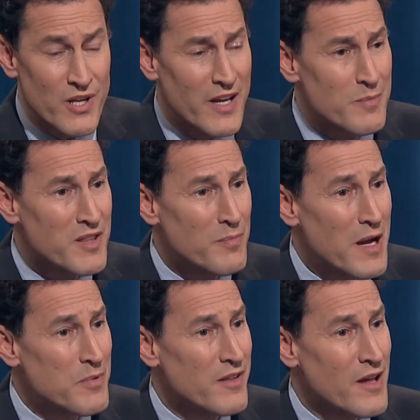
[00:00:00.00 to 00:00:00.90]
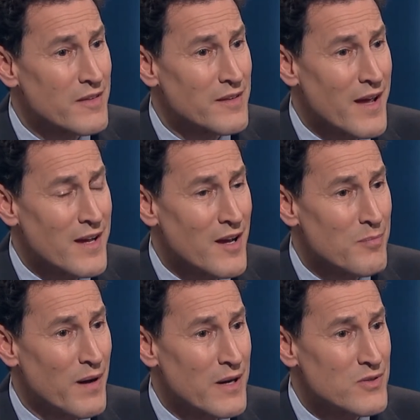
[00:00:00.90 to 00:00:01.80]
item in the paper the other day
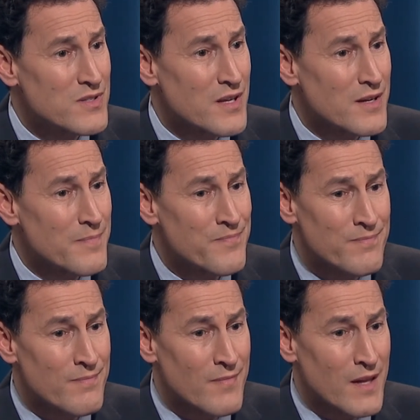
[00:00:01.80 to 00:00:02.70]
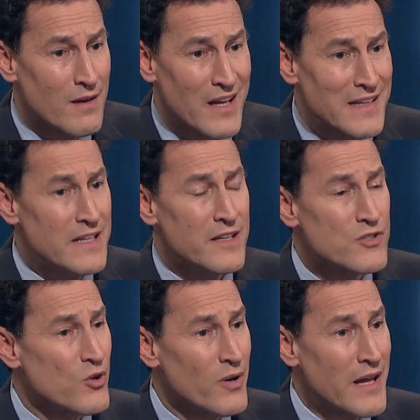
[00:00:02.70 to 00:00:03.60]
about an
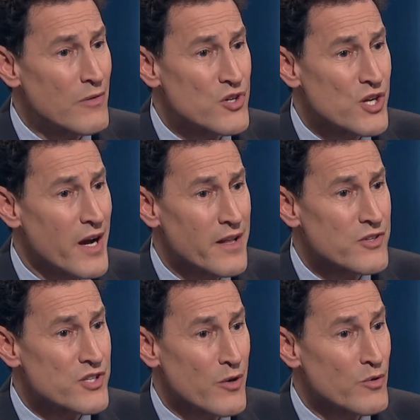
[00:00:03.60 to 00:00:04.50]
edict going out in China to start